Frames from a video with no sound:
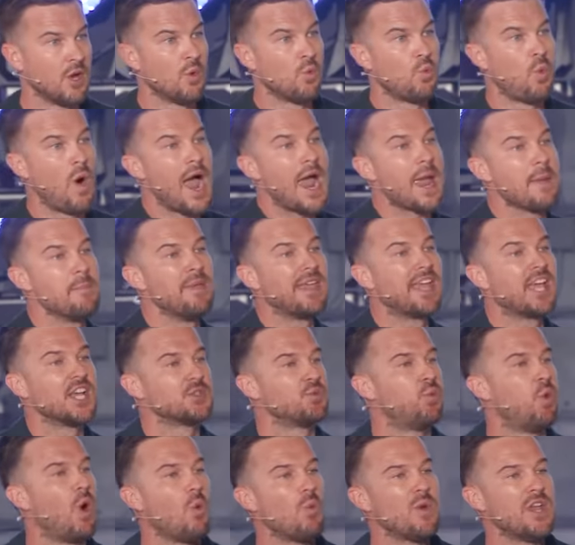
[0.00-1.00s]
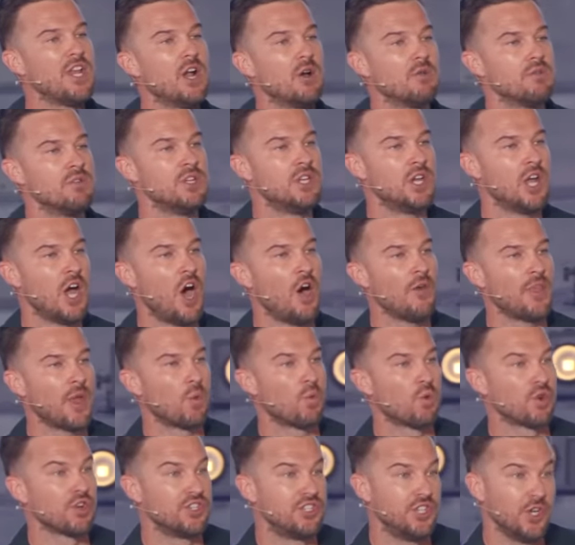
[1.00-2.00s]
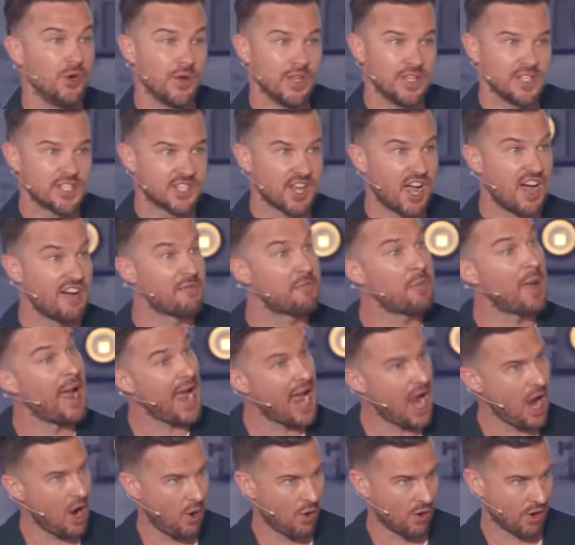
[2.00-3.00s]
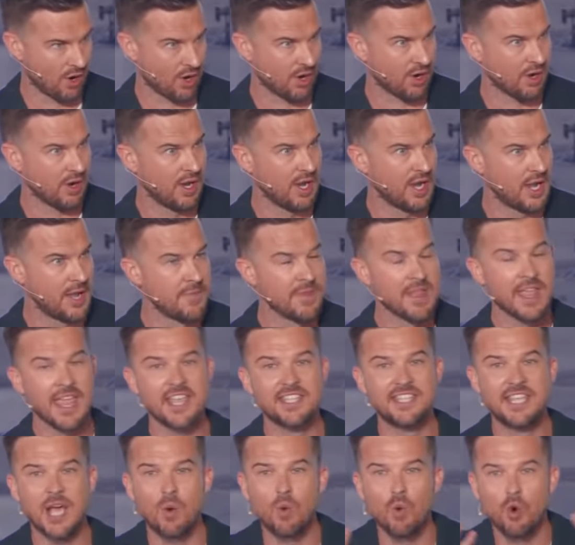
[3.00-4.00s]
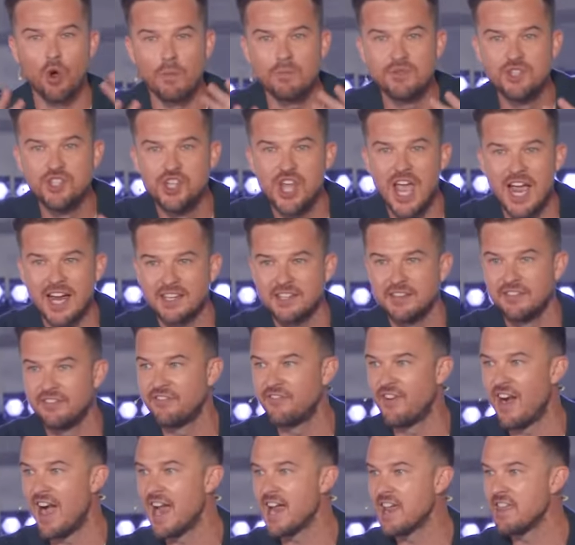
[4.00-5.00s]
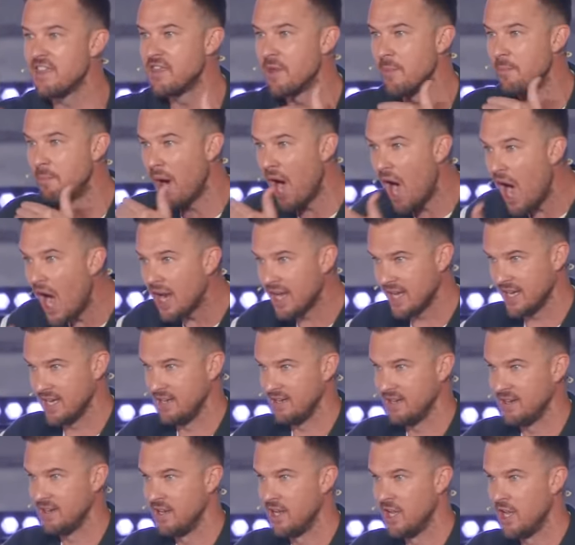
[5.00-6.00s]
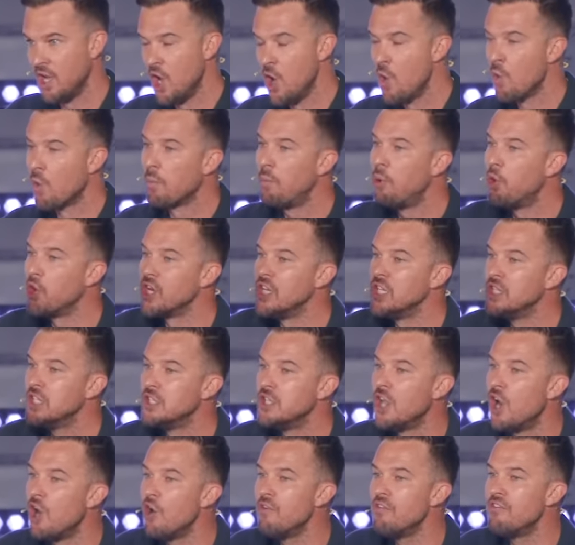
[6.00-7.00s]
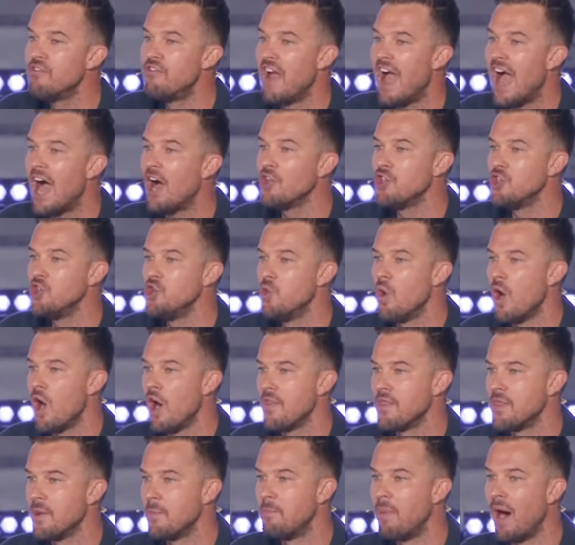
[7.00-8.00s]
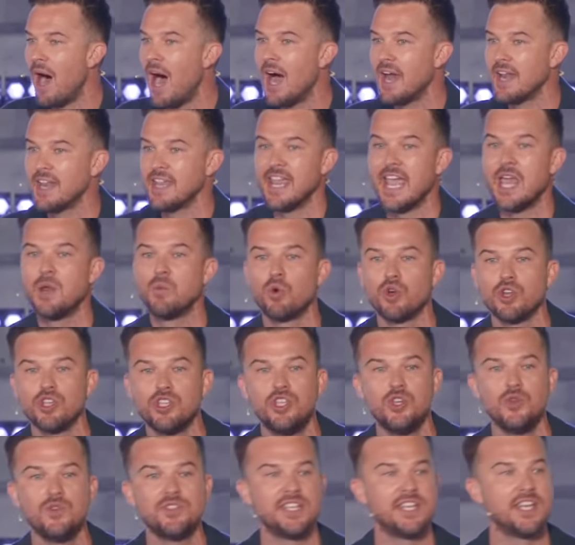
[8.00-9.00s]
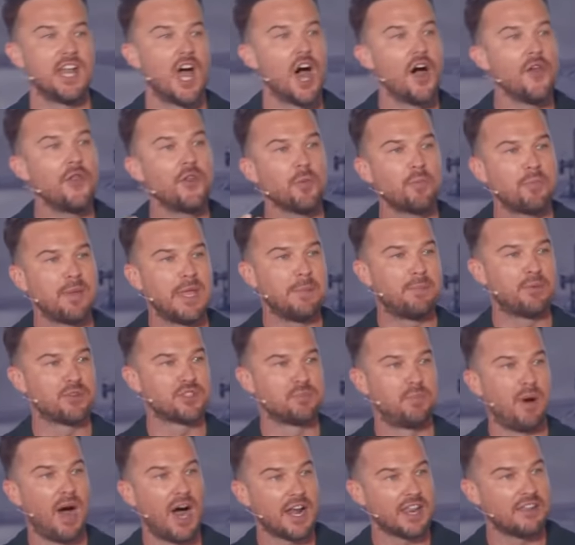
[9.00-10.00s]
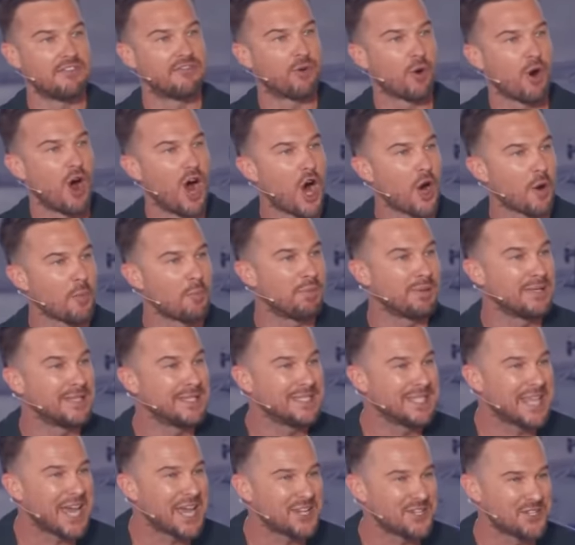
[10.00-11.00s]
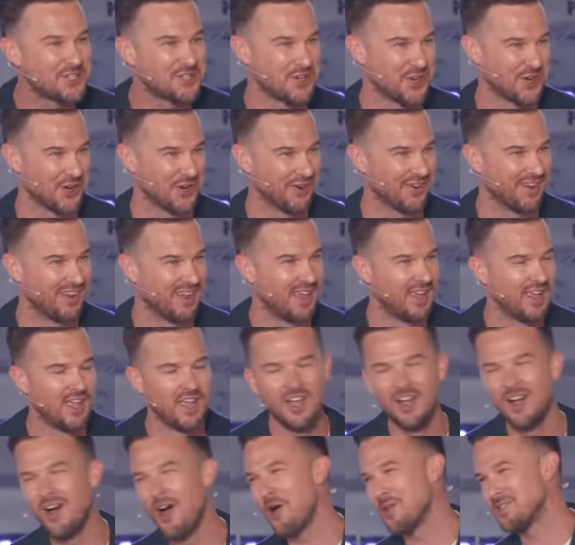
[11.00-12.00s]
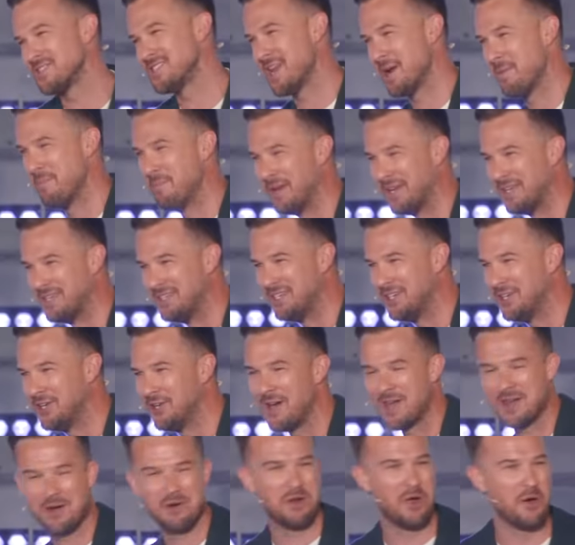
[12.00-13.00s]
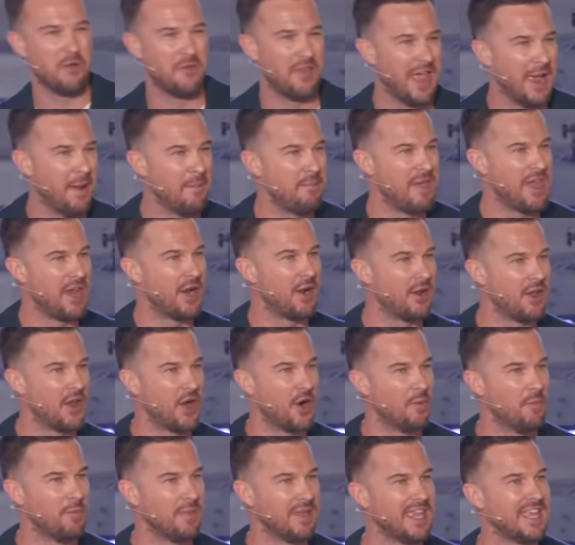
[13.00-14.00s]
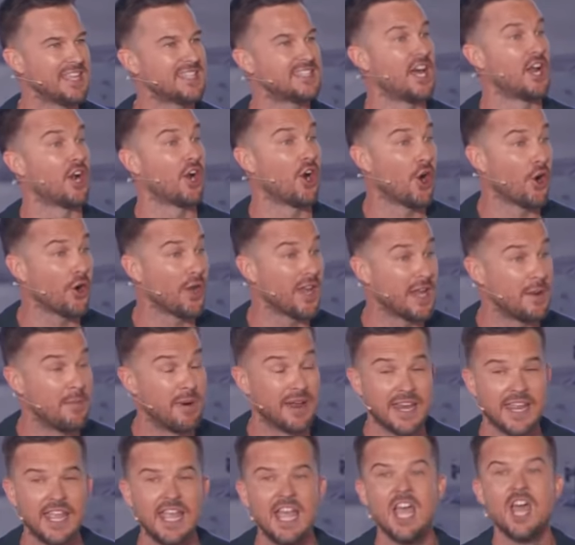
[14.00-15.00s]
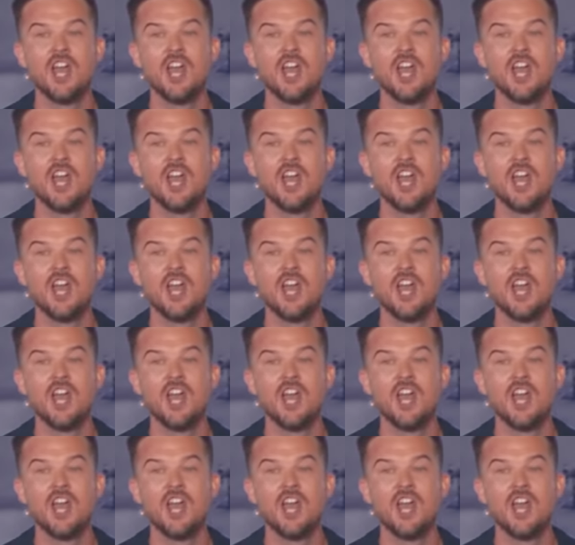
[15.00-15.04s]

Why? Because what we don't know that we're doing, soft power, is that we're objectifying the body. We're putting low value on the body and we're using other people's body for our pleasure. Oh, it's not a big deal. I don't know them. They don't know me. It's not hurting anybody.